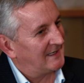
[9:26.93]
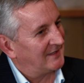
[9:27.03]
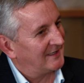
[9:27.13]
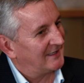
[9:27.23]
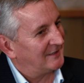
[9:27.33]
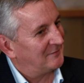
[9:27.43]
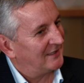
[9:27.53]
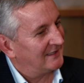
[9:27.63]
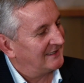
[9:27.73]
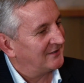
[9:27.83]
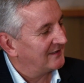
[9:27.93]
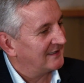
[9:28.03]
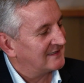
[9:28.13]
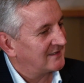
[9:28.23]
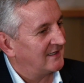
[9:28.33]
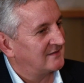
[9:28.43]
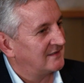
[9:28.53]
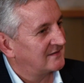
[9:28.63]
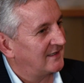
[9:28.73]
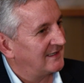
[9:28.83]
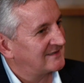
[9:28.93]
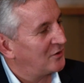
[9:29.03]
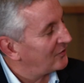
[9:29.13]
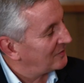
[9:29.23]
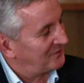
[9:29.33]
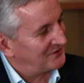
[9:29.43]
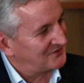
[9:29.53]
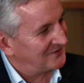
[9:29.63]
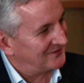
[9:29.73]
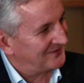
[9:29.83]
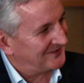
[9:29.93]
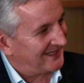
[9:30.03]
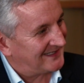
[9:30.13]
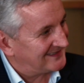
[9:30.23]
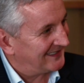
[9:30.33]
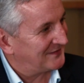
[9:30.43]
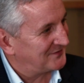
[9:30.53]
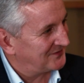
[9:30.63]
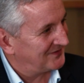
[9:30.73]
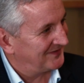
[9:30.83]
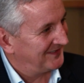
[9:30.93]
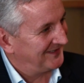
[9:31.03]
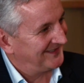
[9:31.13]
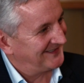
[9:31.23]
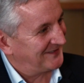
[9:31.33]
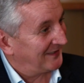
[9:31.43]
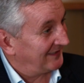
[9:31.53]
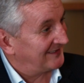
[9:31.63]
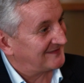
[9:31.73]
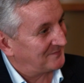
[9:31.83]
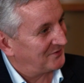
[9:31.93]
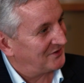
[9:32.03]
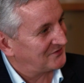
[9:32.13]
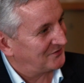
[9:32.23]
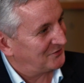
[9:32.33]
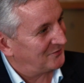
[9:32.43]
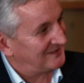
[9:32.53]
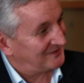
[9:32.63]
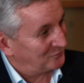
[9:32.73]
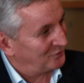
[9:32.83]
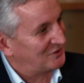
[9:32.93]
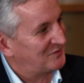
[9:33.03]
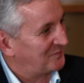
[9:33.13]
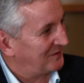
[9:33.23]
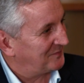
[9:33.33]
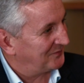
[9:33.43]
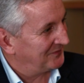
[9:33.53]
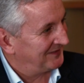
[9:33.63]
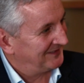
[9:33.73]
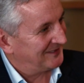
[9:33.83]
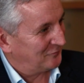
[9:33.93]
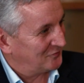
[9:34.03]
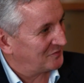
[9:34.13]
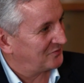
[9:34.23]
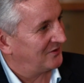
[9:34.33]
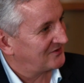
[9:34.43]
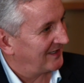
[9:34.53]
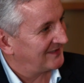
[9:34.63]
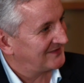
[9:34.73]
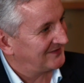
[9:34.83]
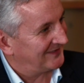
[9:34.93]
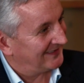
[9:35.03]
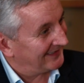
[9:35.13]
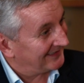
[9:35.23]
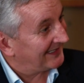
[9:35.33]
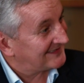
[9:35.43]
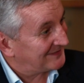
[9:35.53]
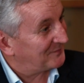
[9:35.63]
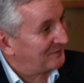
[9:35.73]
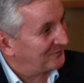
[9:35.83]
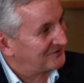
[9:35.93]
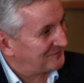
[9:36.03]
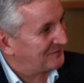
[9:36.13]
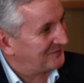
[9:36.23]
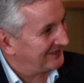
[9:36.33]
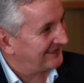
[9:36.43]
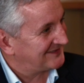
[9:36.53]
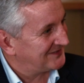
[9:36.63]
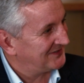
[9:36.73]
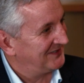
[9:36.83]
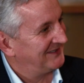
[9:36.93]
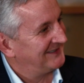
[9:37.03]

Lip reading: I think a leader these days is, it's not the person that has the answers. The leader's the person who actually works with people, runs a process, and gets the people to come up with the answers.